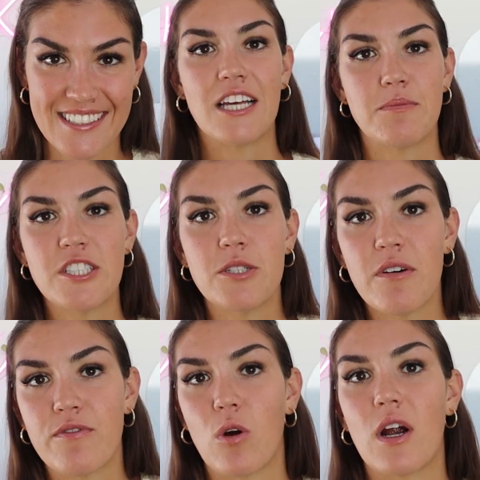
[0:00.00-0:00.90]
As mentioned
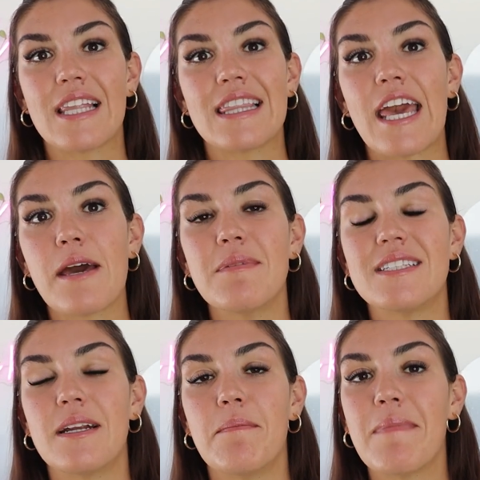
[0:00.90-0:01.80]
before, lamb
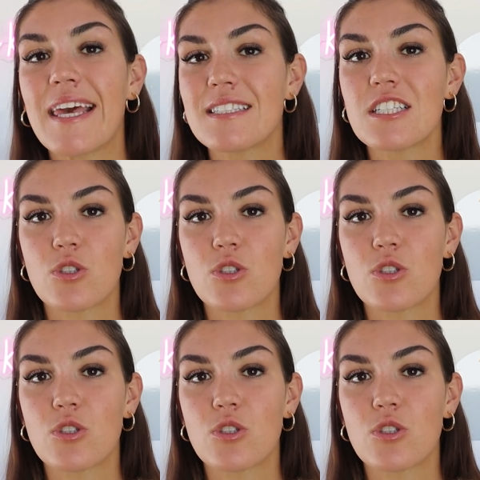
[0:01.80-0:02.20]
is an amazing